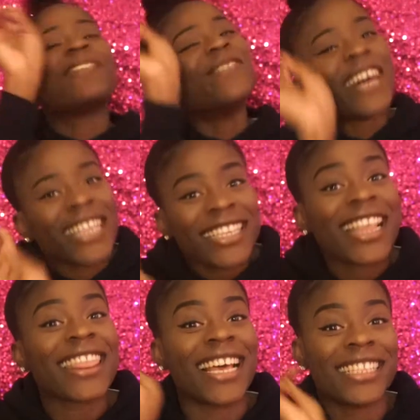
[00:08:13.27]
but
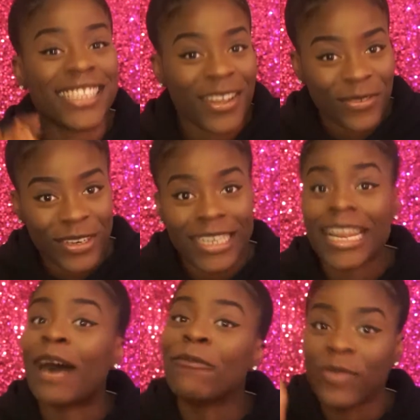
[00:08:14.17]
that's definitely
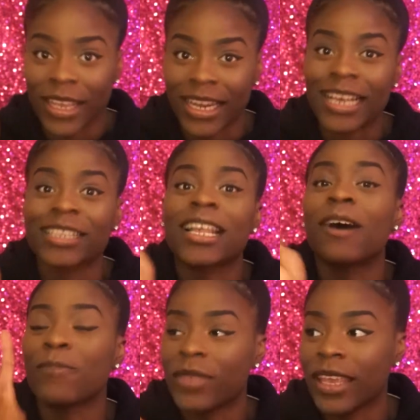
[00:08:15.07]
up
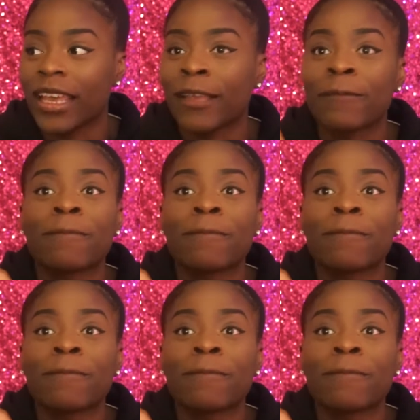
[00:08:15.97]
there.